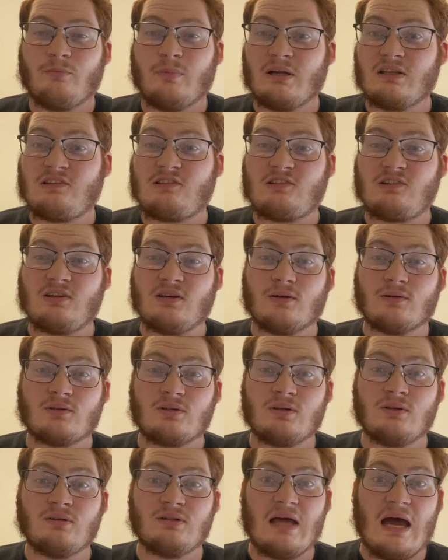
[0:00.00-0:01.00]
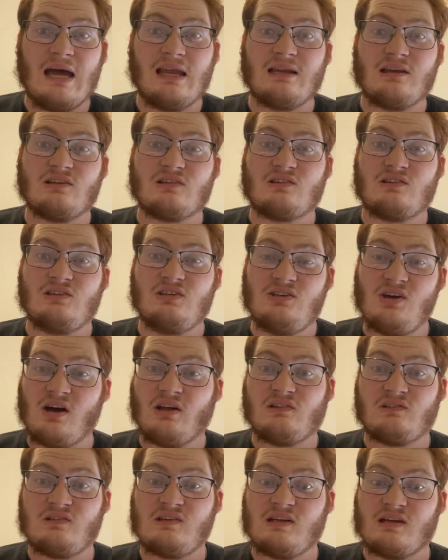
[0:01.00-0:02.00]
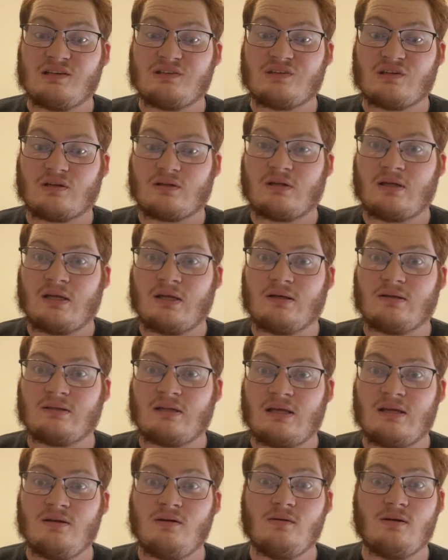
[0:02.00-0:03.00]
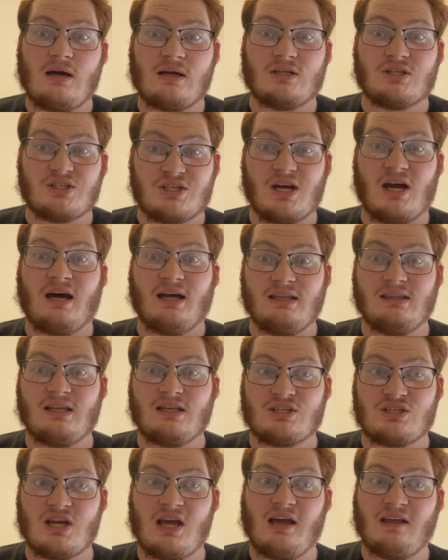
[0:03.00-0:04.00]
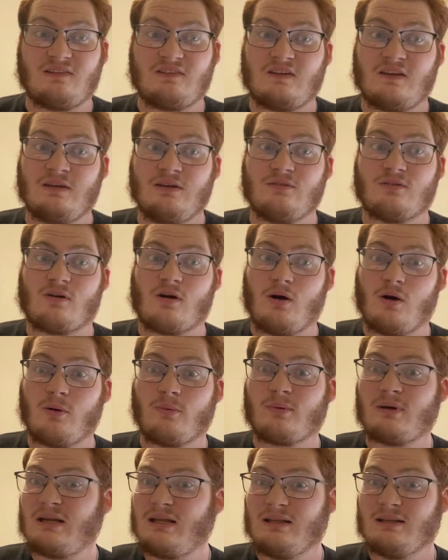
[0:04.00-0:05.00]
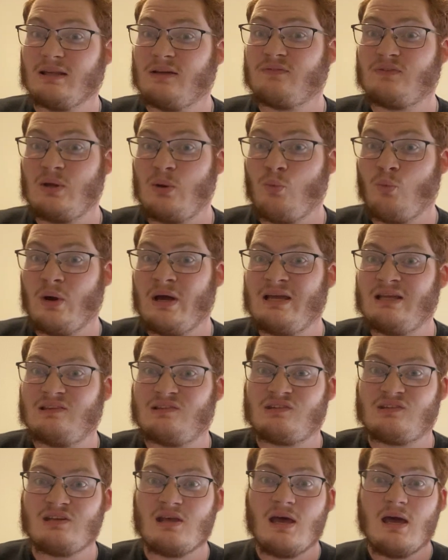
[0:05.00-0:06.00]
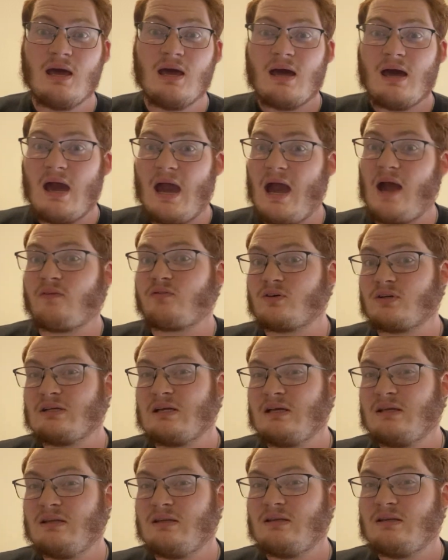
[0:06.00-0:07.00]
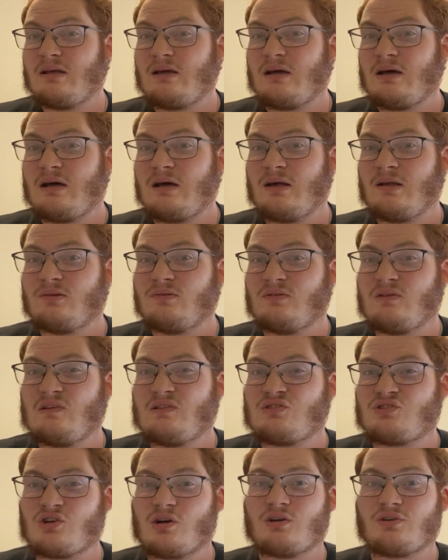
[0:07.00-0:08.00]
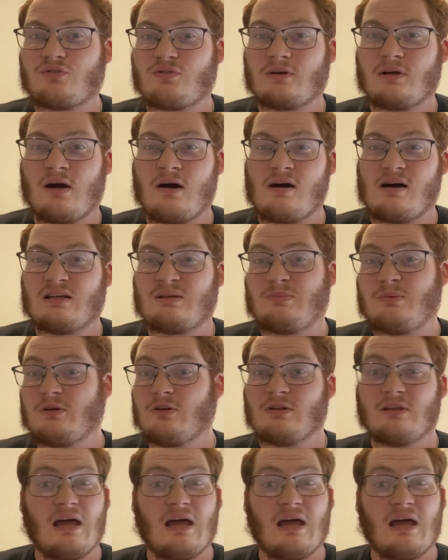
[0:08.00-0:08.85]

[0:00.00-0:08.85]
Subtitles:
But still, dude, that is gutsy as all hell that you got shot in the chest and you're already lifting weights after getting discharged from the hospital.